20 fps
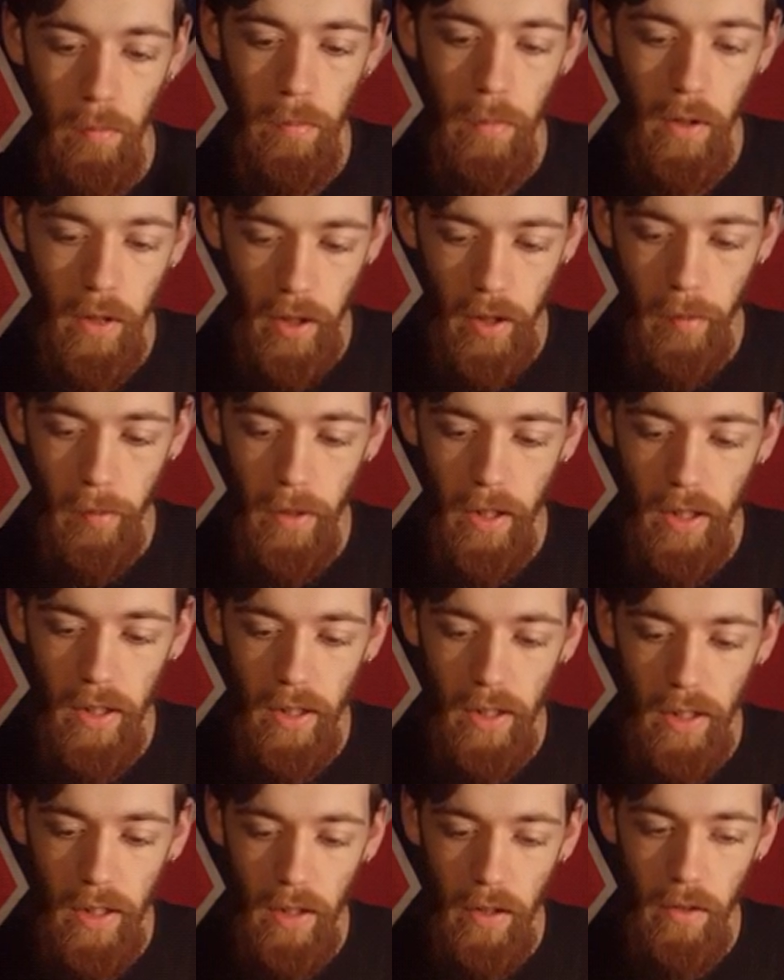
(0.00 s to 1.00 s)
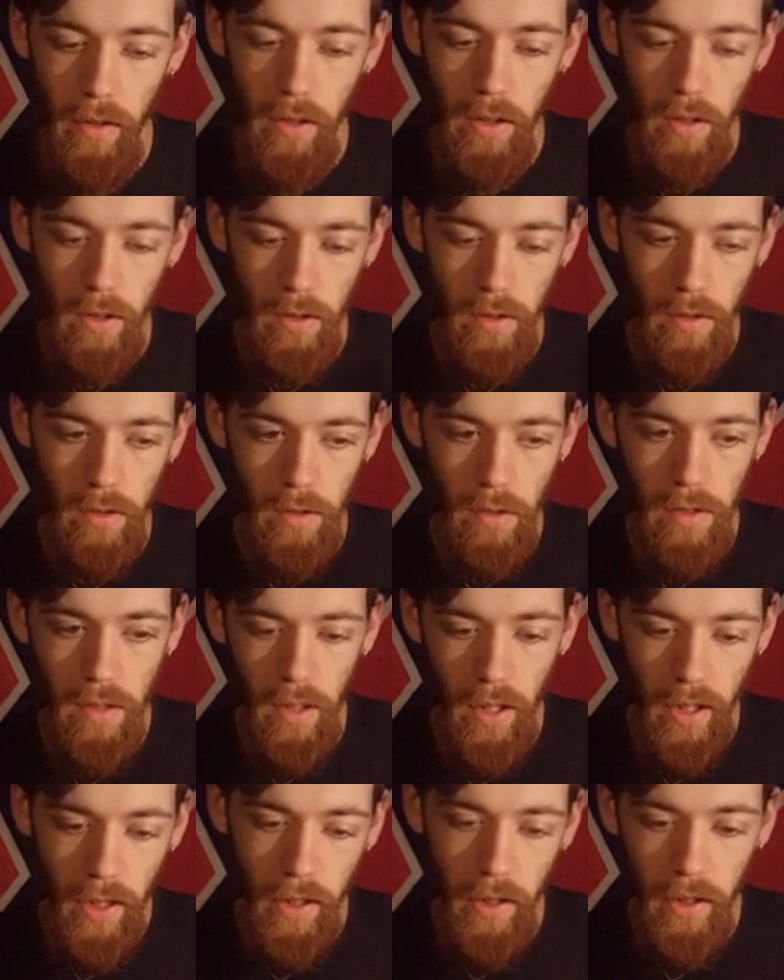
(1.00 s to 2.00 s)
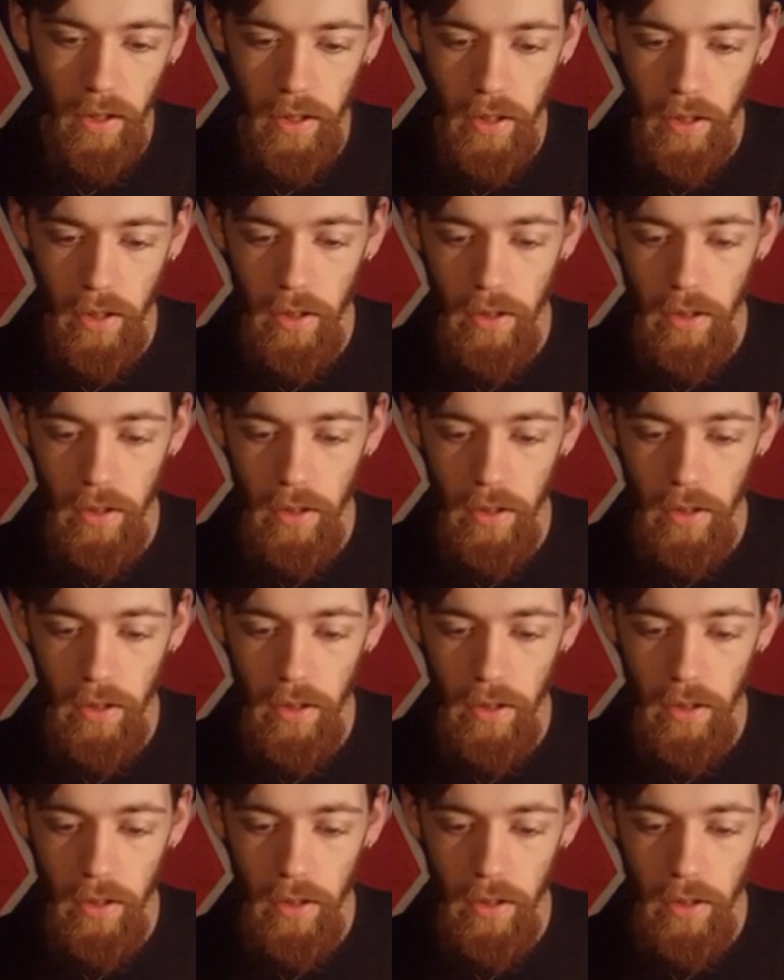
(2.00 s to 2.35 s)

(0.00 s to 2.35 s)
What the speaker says: putting it back together, cycling